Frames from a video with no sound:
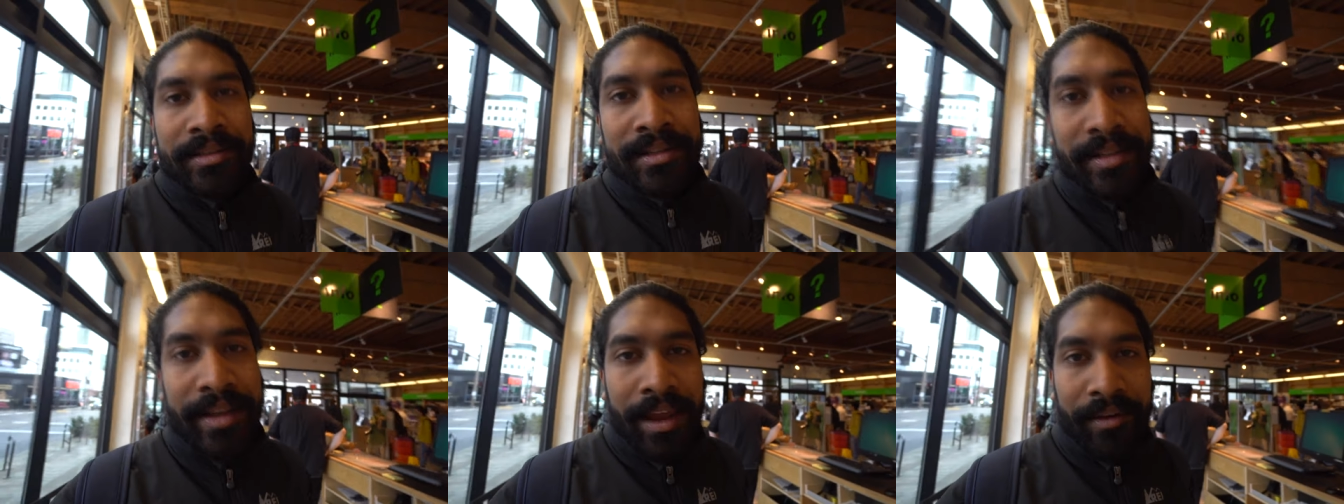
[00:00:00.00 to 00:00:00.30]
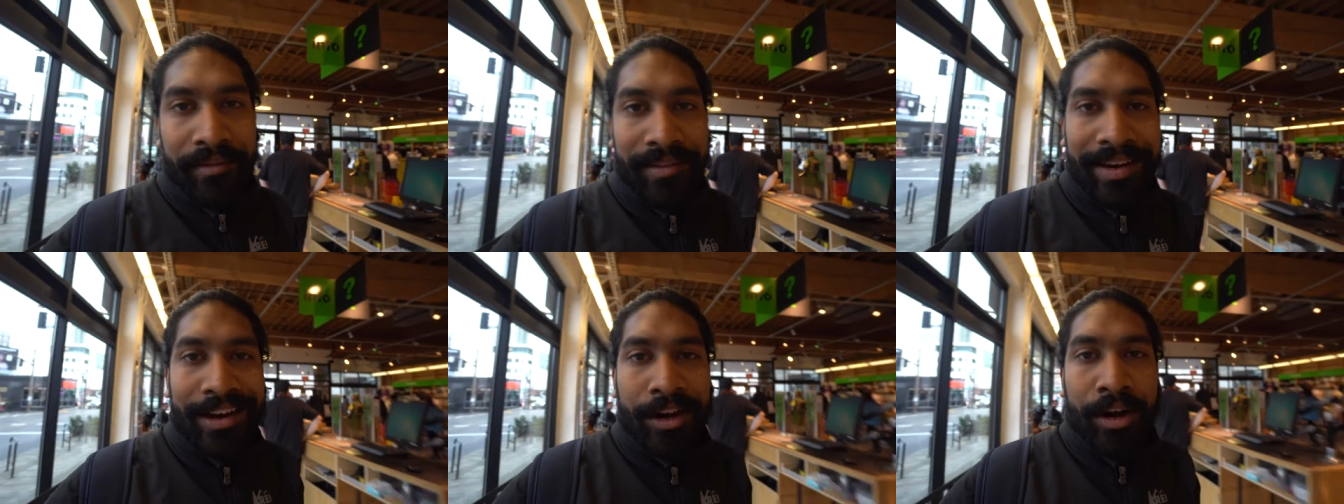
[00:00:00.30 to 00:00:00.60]
This is
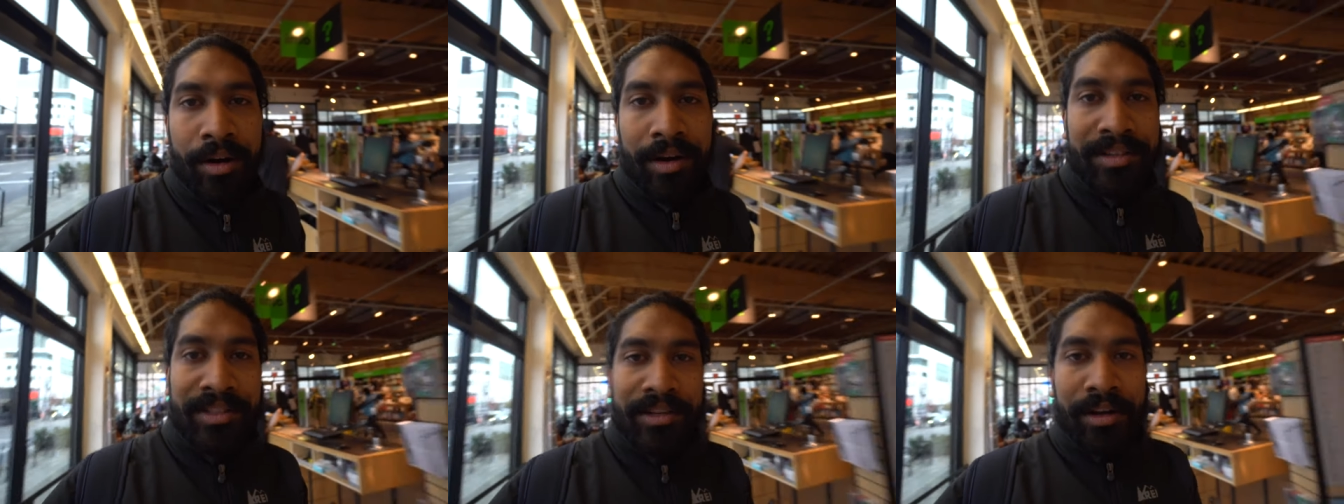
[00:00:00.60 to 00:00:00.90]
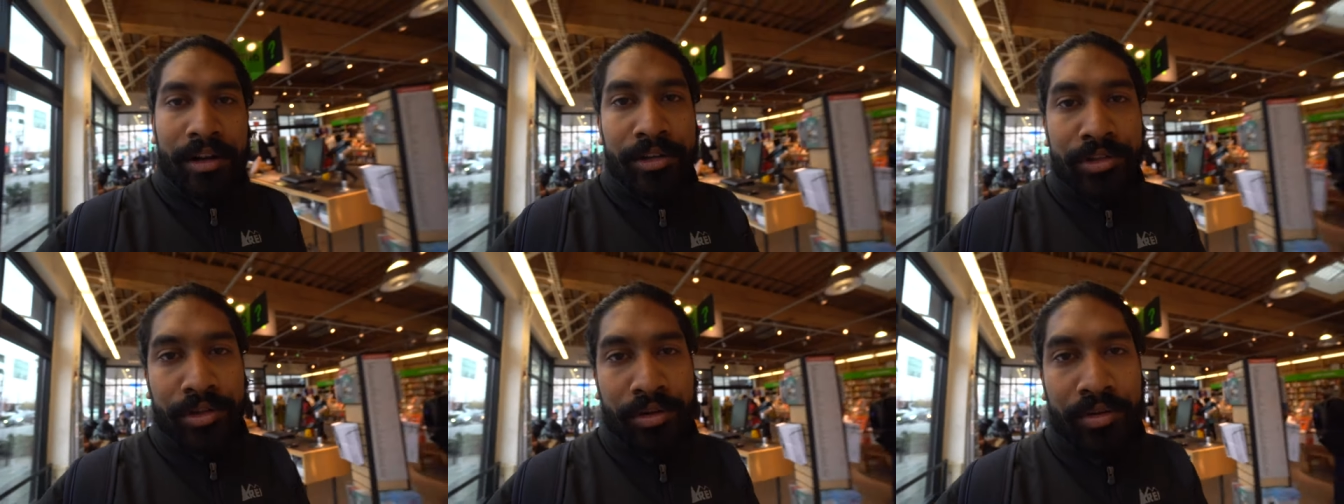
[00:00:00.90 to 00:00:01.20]
Kevin at
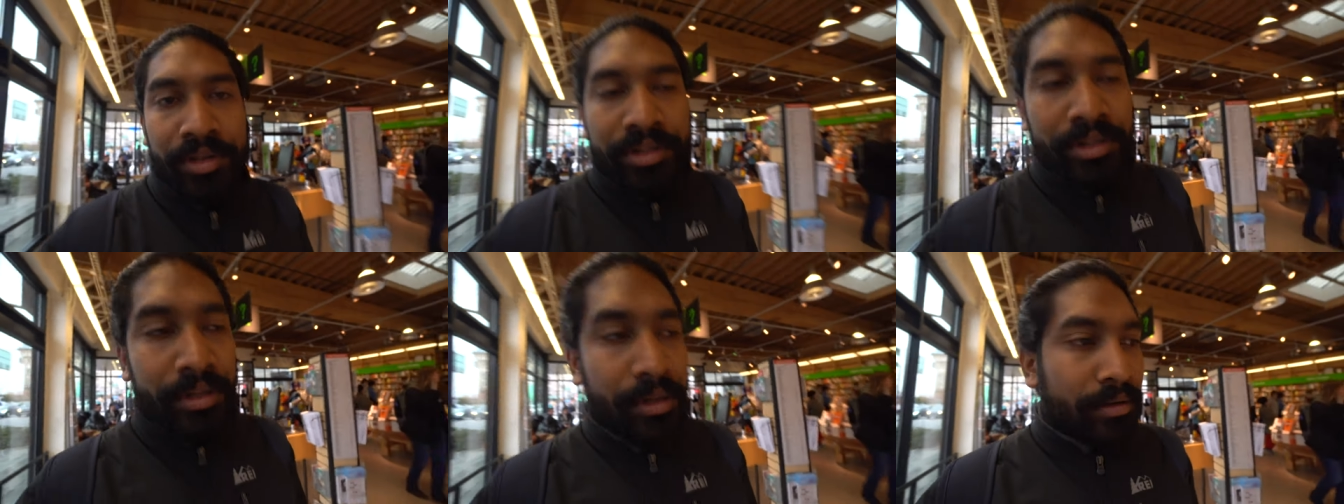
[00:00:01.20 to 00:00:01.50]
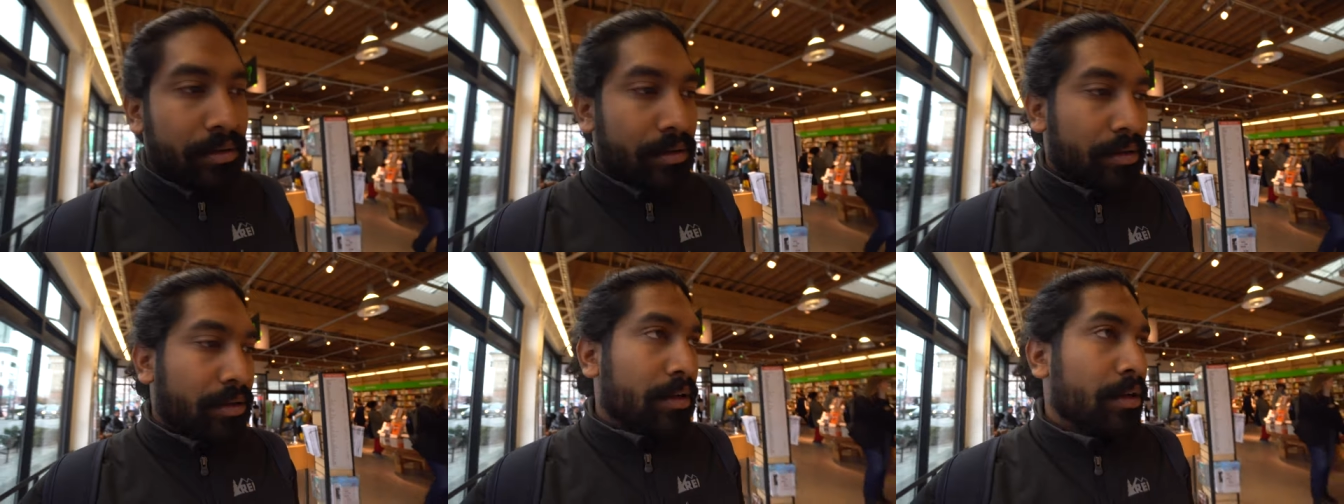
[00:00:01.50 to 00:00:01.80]
Cross Culture
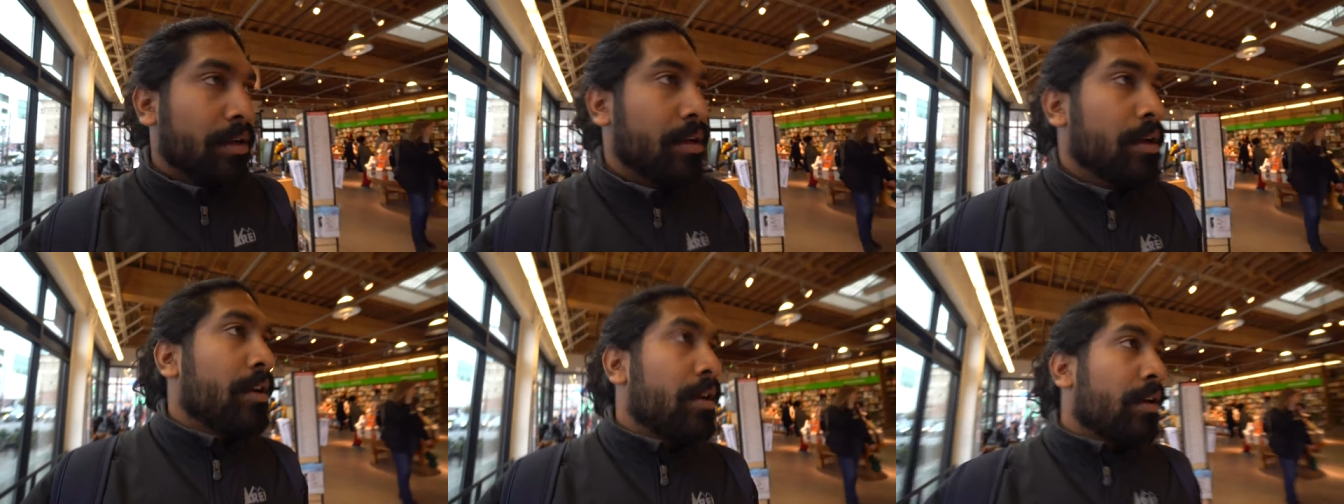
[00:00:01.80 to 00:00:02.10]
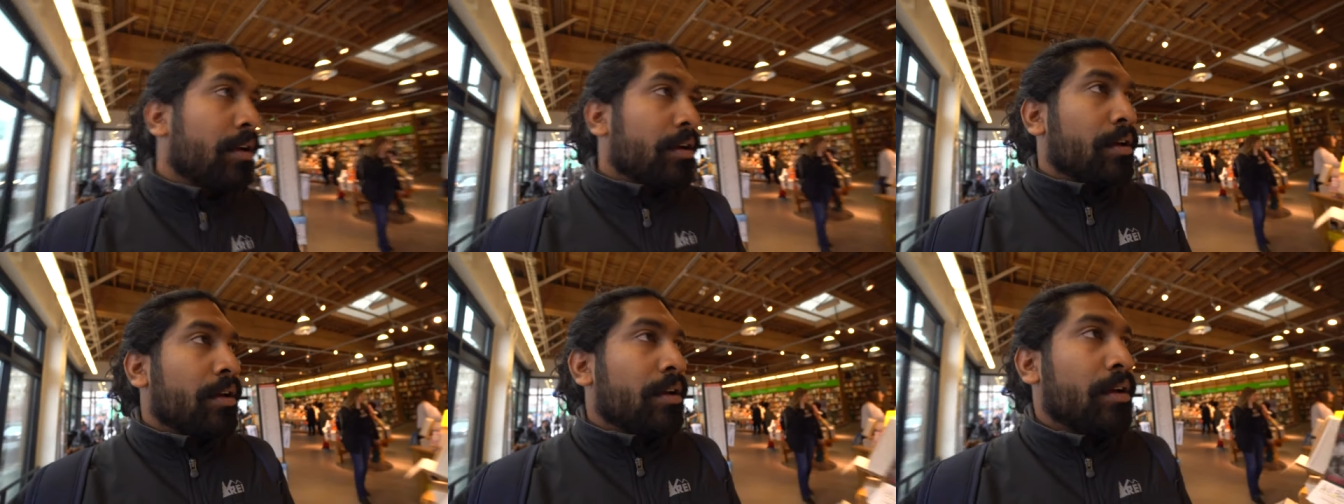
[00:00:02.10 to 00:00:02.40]
Christian
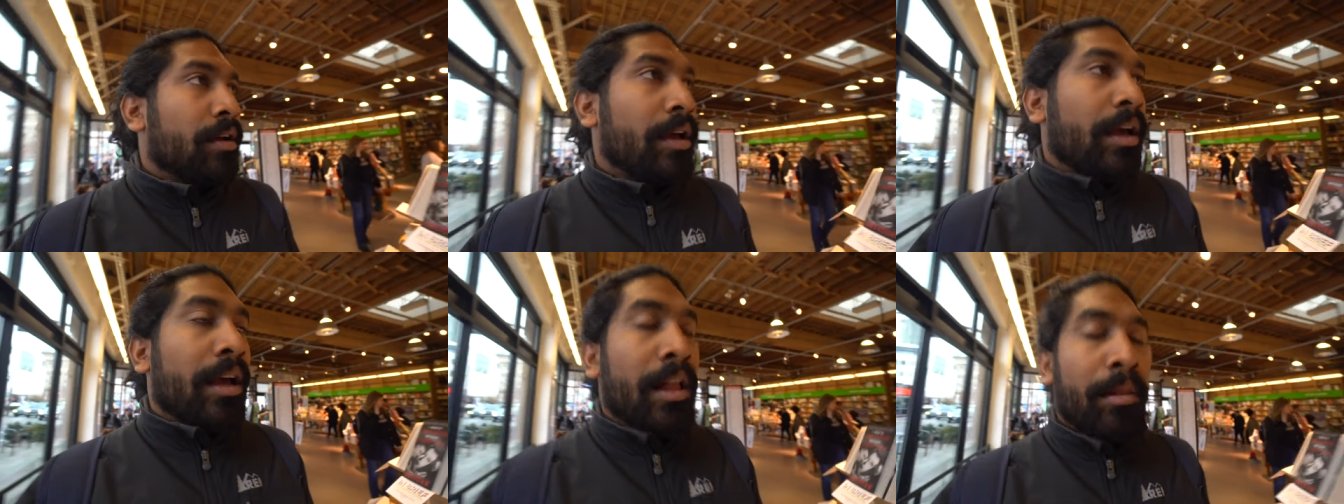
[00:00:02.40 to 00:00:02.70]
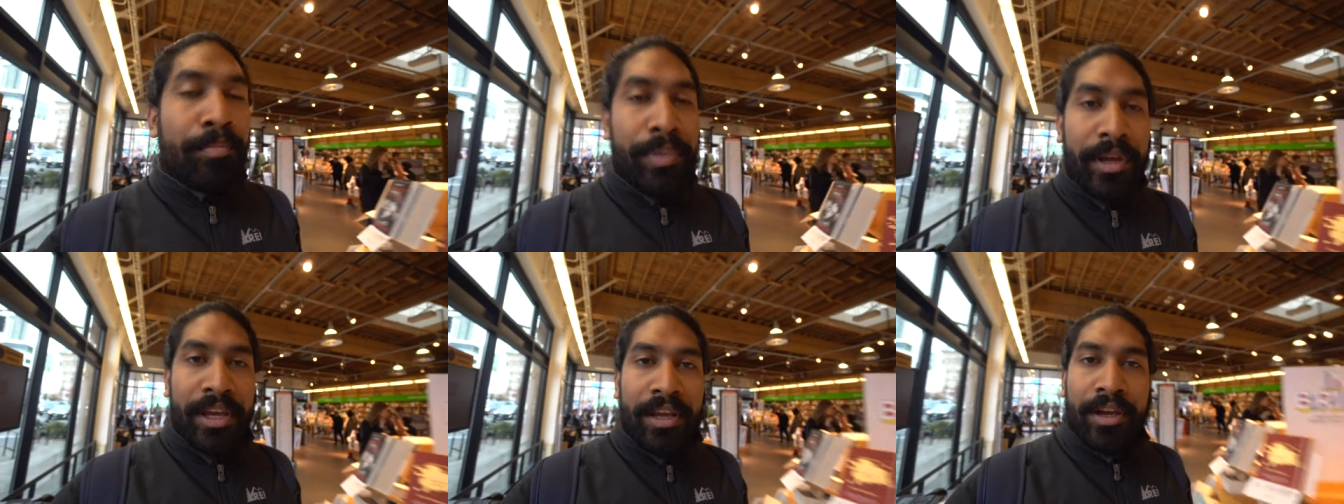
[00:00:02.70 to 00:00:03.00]

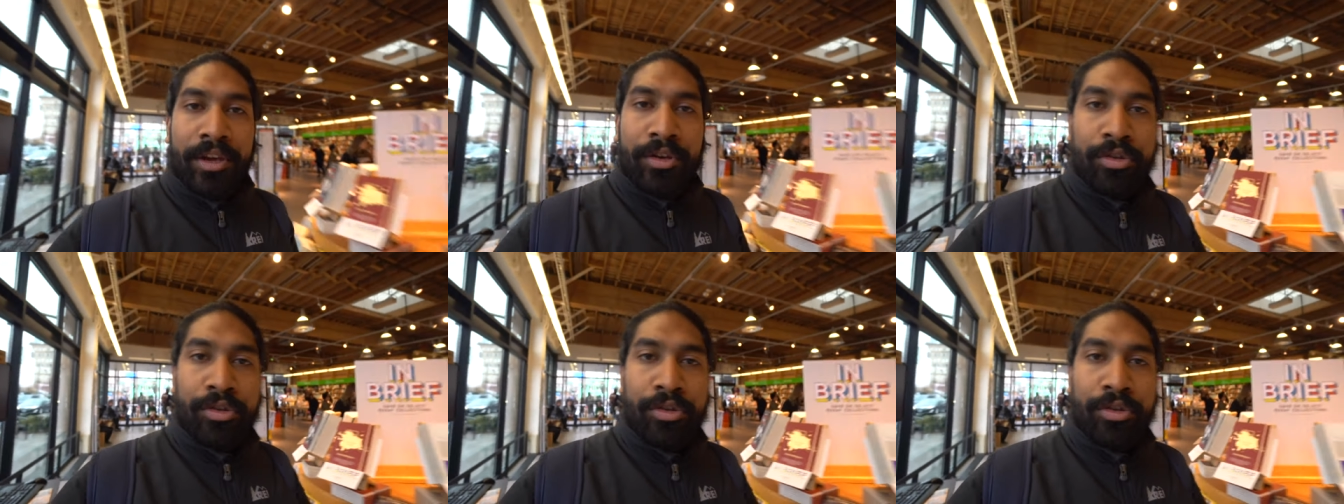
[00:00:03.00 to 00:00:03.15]
helping